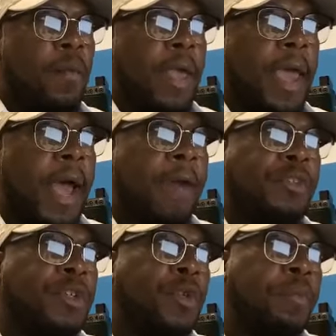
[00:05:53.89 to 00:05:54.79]
we
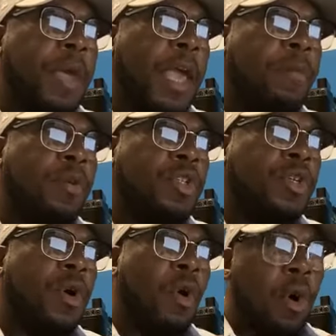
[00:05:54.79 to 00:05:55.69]
have to be able
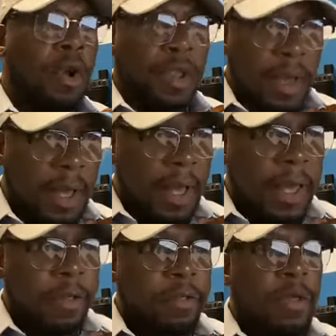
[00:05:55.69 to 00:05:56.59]
to
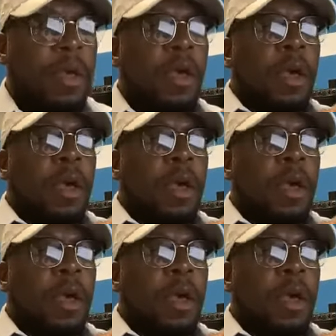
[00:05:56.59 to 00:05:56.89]
organize